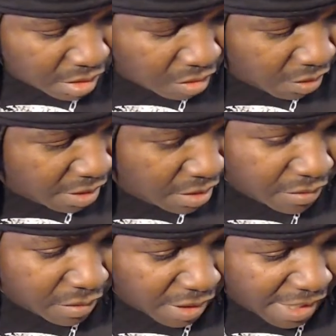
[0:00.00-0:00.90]
All right.
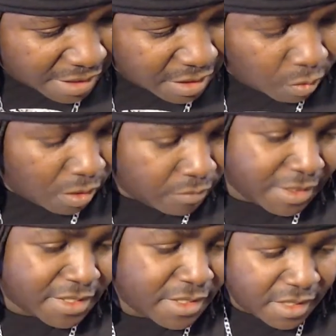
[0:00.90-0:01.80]
And the last, well,
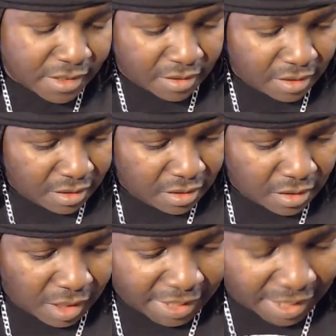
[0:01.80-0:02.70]
this isn't
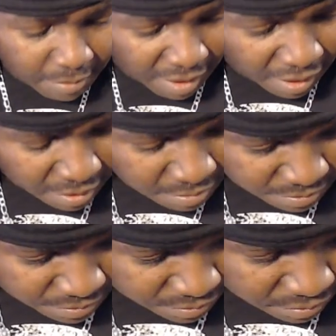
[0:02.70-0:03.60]
a game I
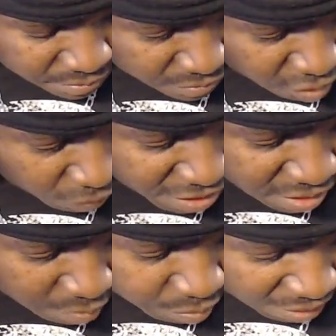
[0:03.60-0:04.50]

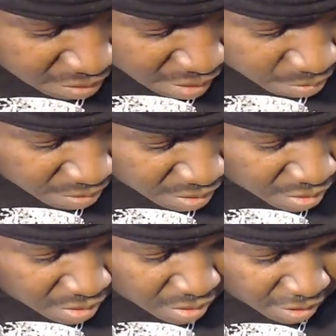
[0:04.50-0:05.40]
recently picked up.
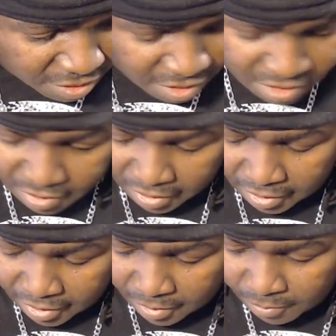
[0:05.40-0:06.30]
It's just,
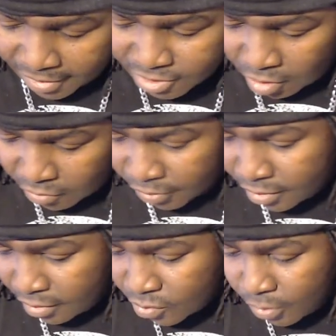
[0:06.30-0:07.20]
uh, I saw a friend
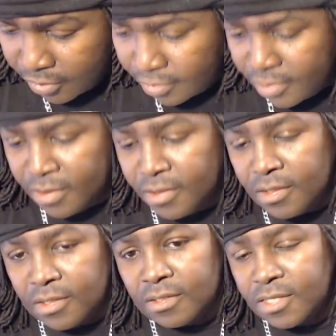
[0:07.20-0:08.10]
on Twitter
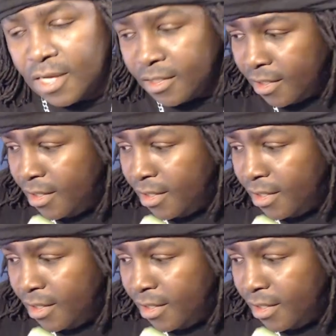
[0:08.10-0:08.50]
saying that